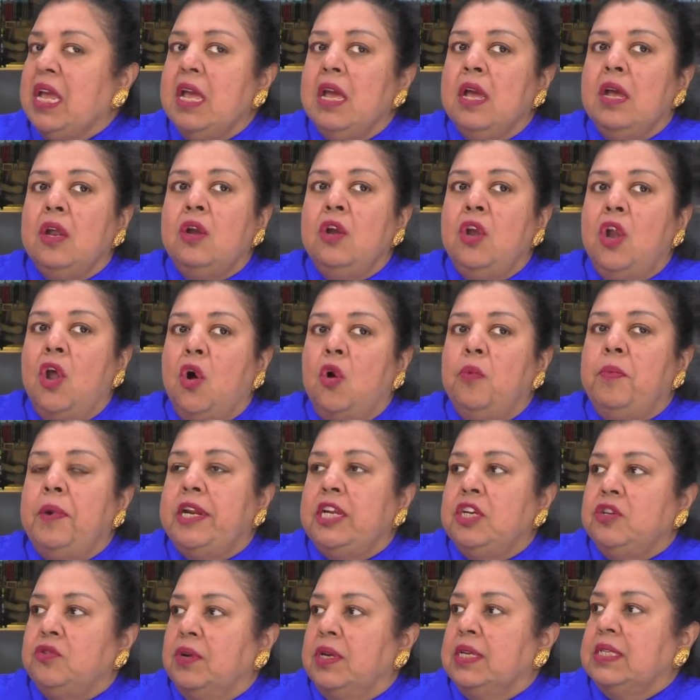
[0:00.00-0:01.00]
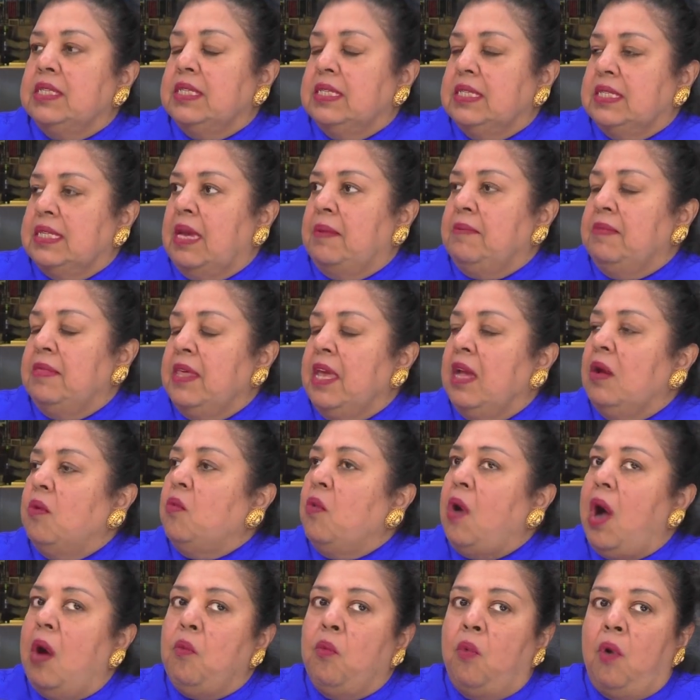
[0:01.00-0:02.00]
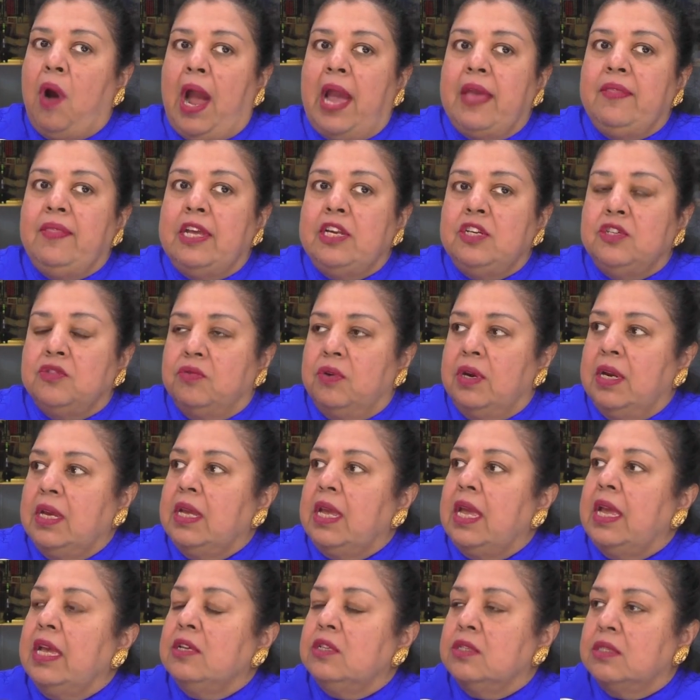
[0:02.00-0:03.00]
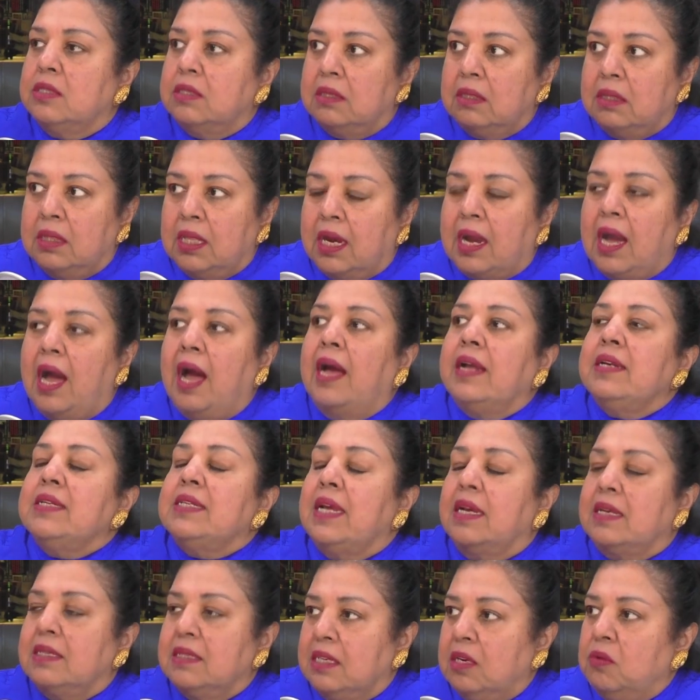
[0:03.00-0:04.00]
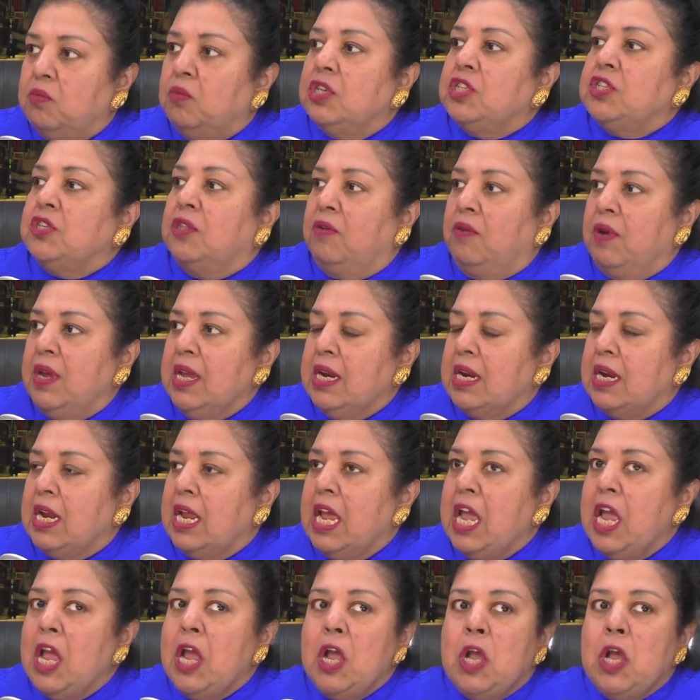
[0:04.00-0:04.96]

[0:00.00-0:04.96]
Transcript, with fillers: Mm-hmm. Nobody drinks the same thing. Why they drink is the context in which they're in.